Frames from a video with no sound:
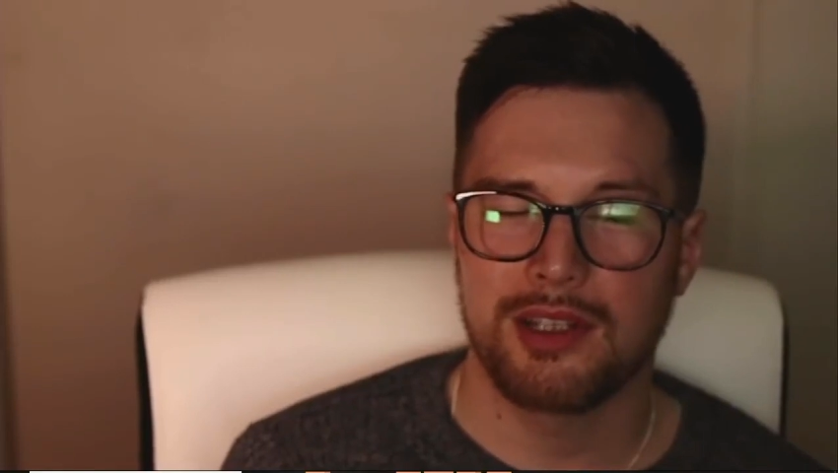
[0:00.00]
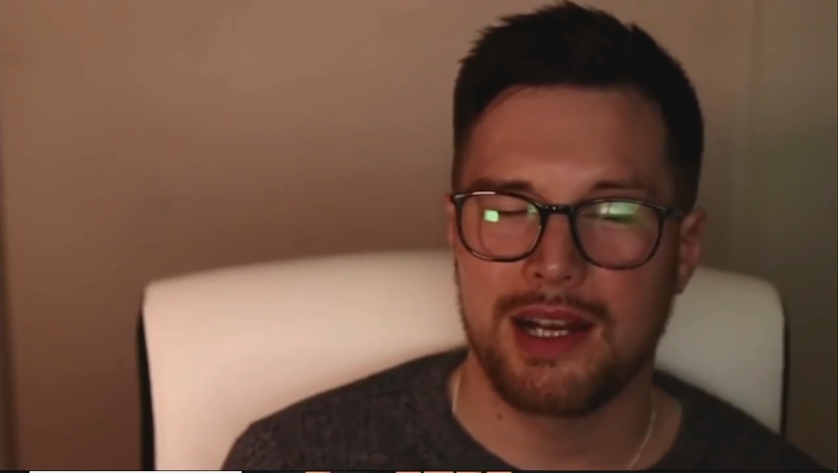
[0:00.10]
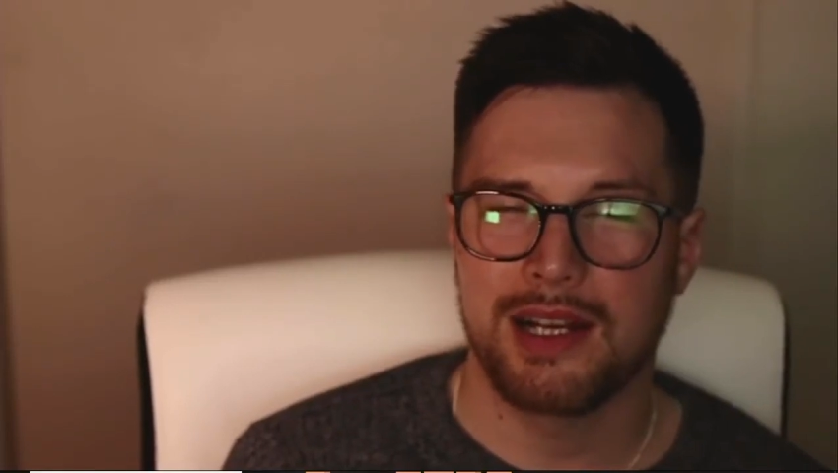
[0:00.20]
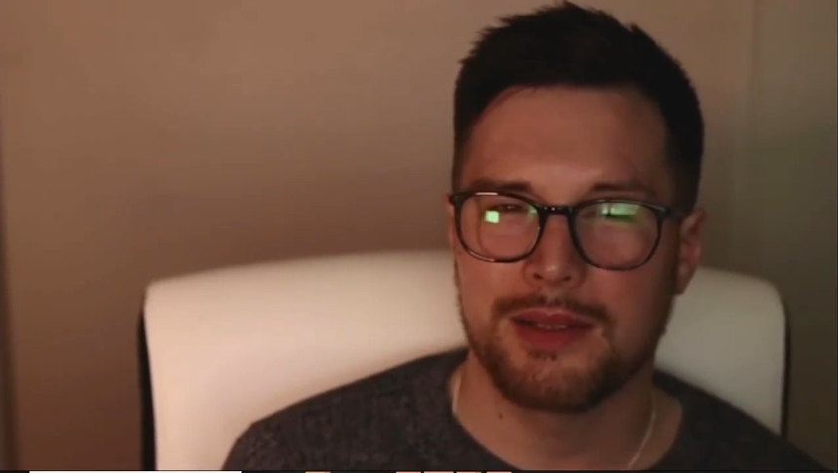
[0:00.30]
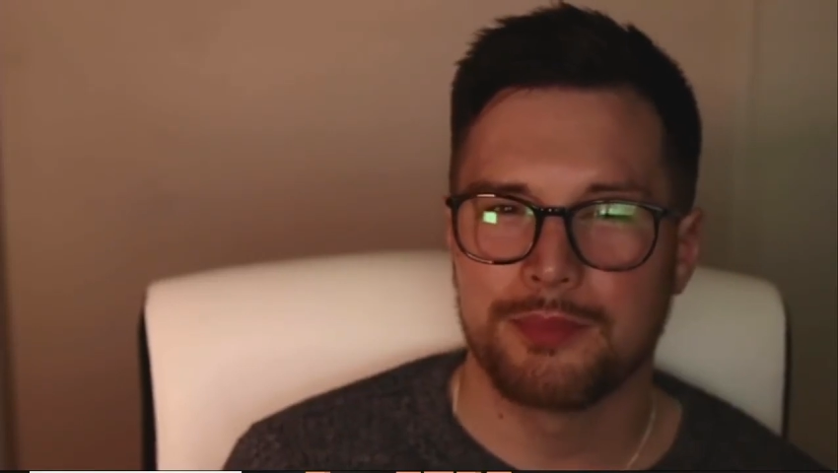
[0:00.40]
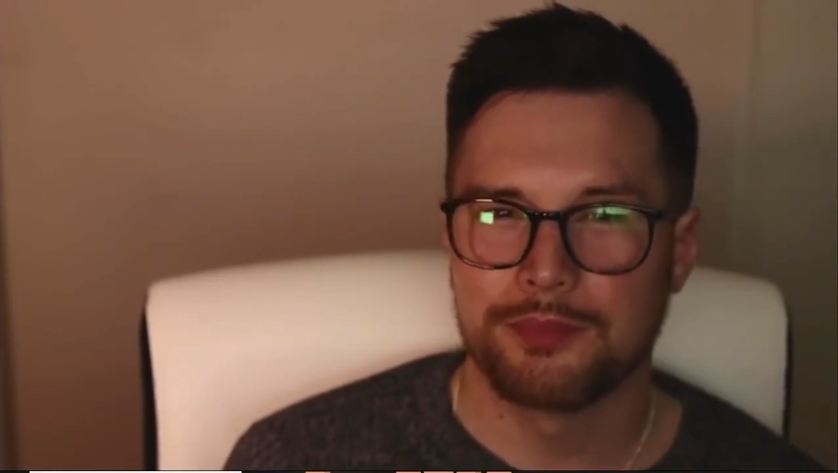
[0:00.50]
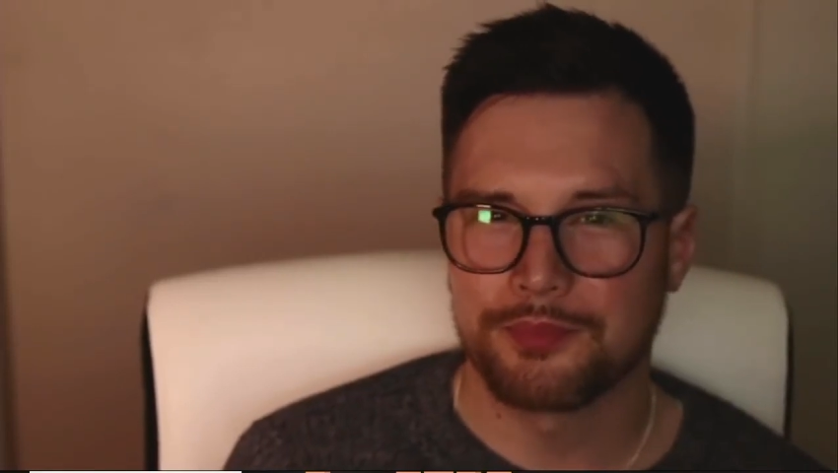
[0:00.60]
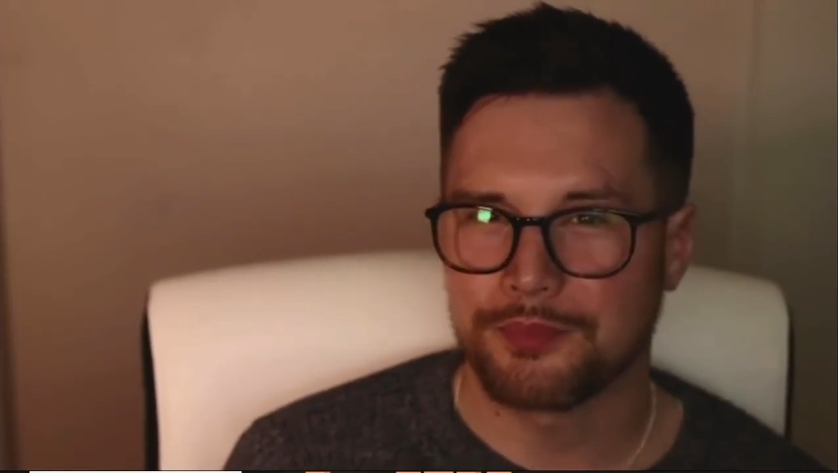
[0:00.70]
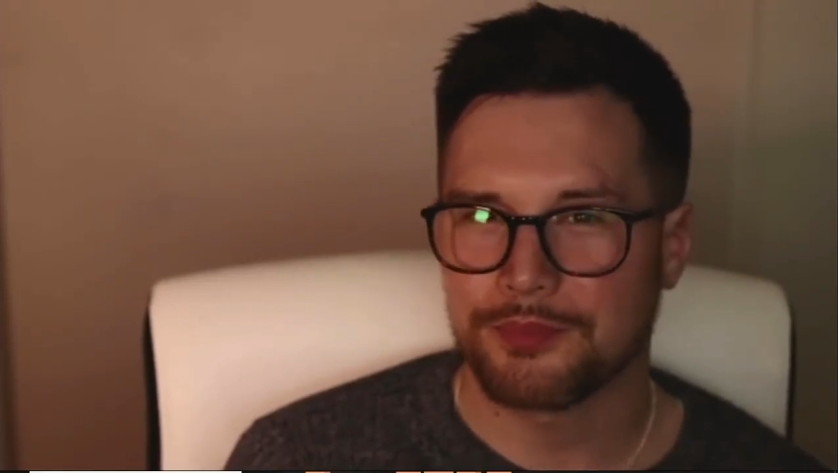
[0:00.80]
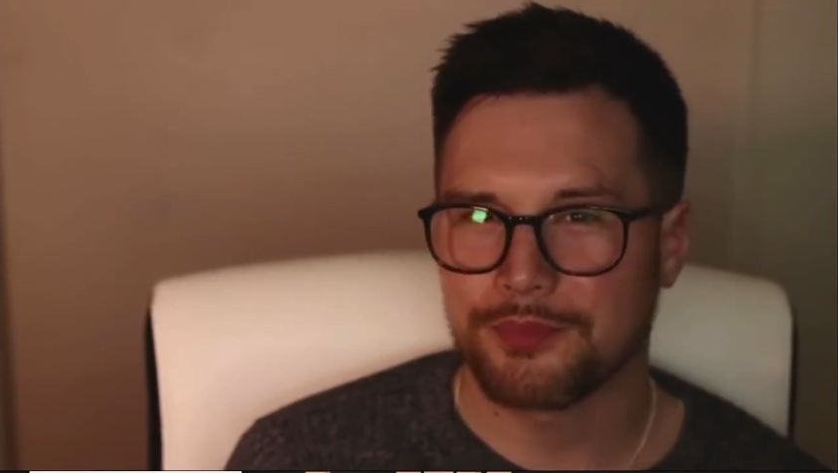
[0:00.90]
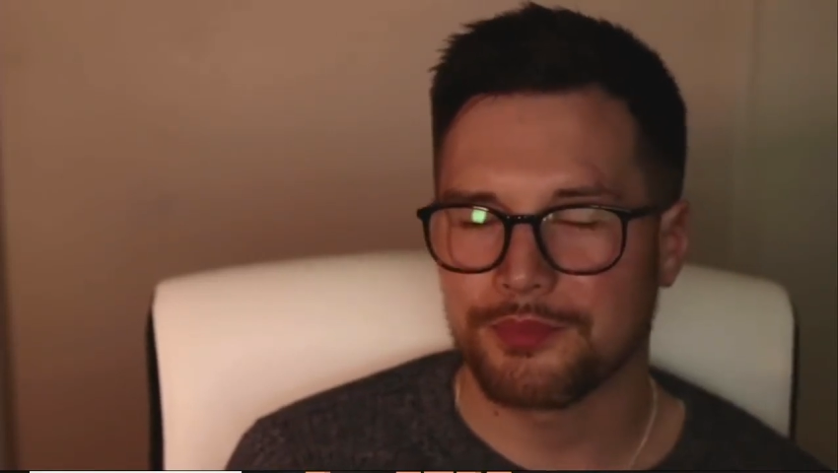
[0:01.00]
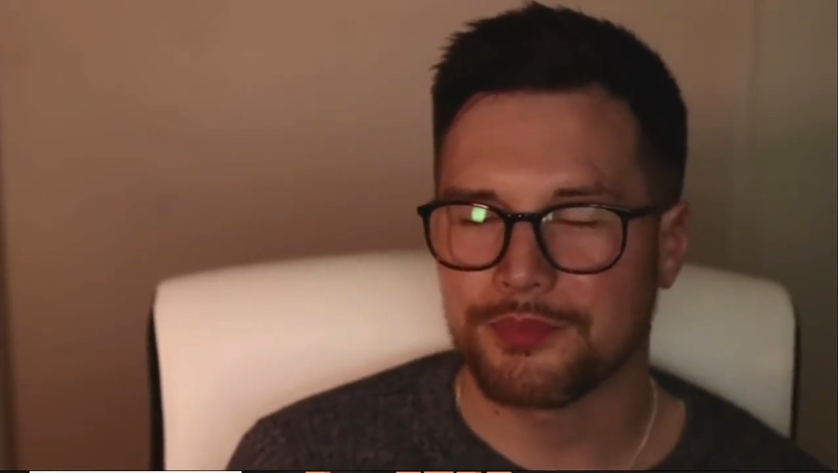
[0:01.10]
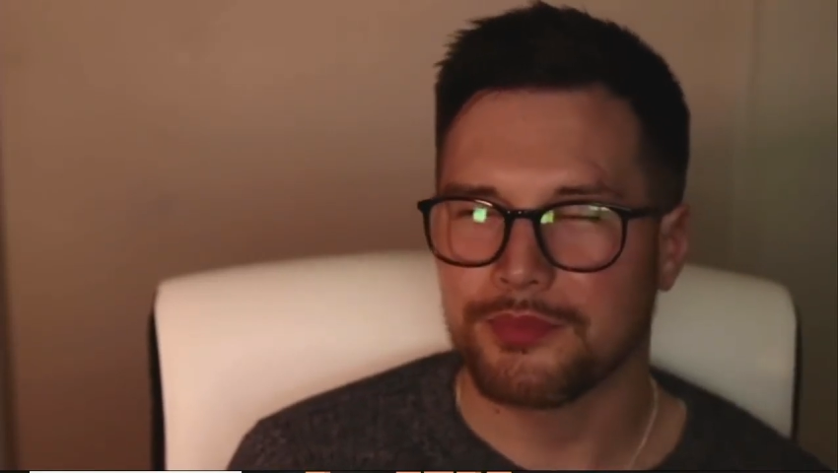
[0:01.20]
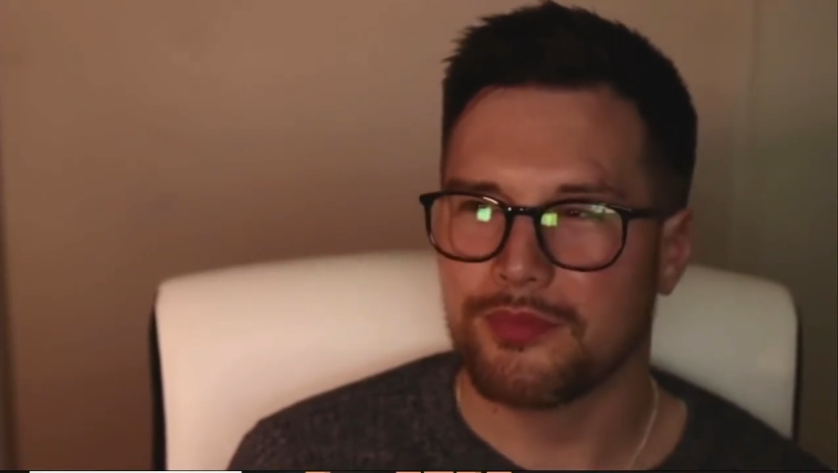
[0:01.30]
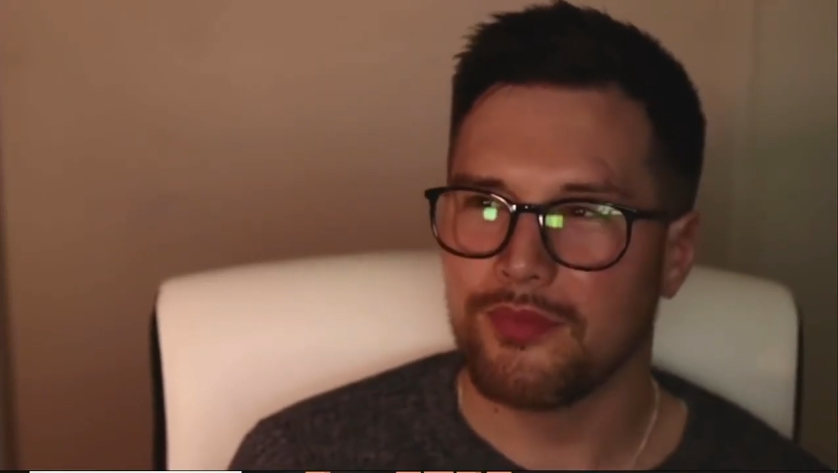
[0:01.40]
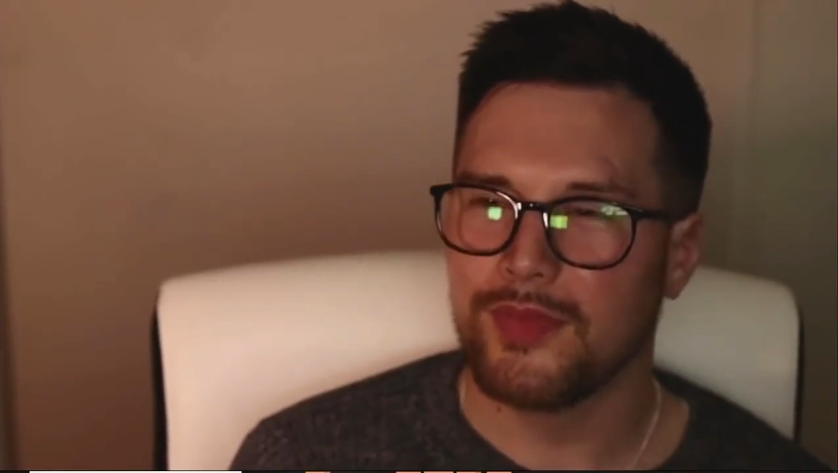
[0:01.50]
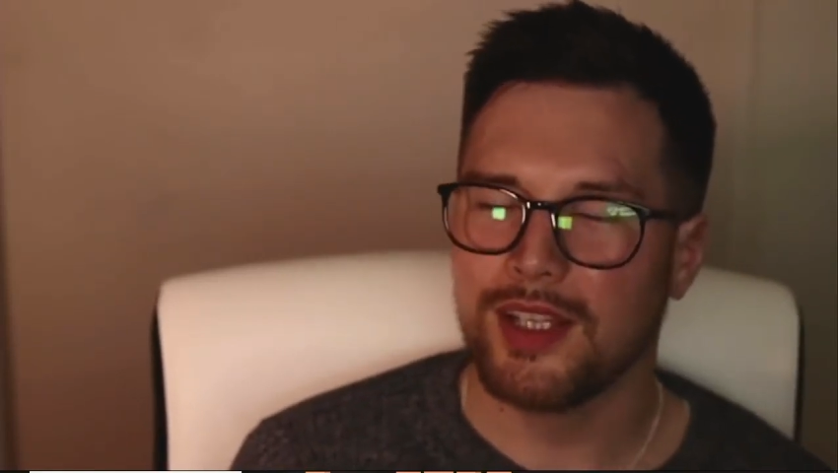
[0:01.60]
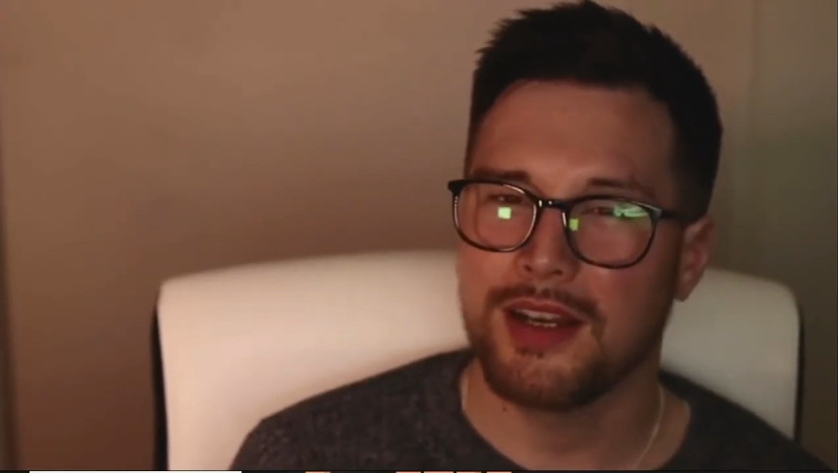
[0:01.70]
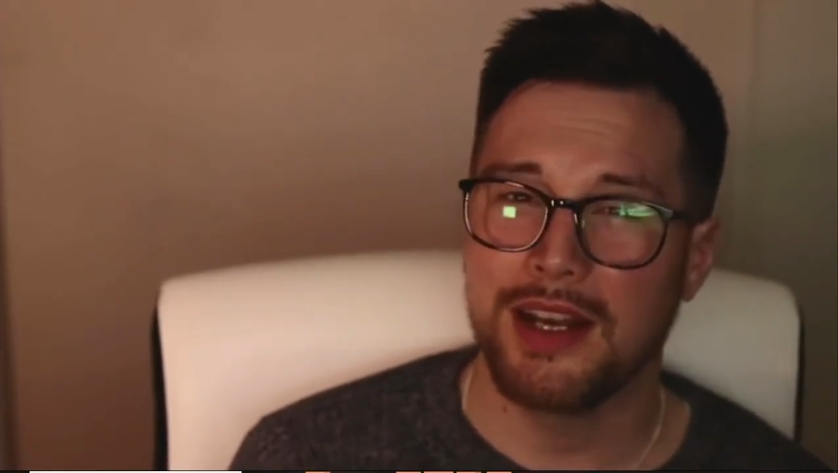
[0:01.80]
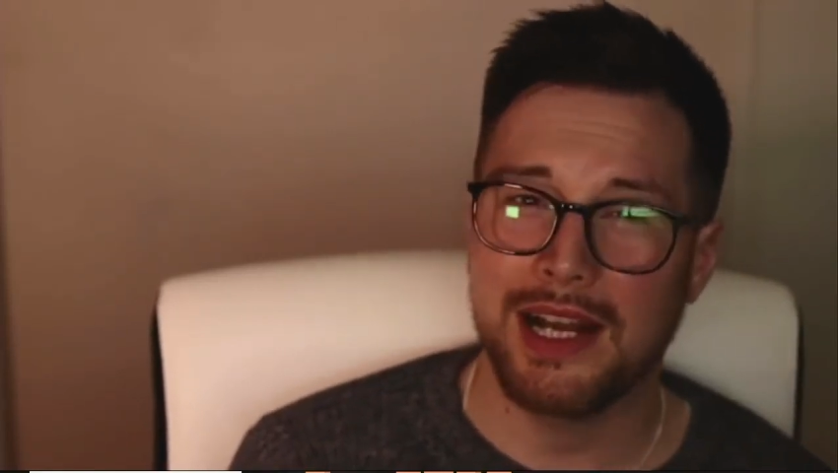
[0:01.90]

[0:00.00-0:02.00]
lie. And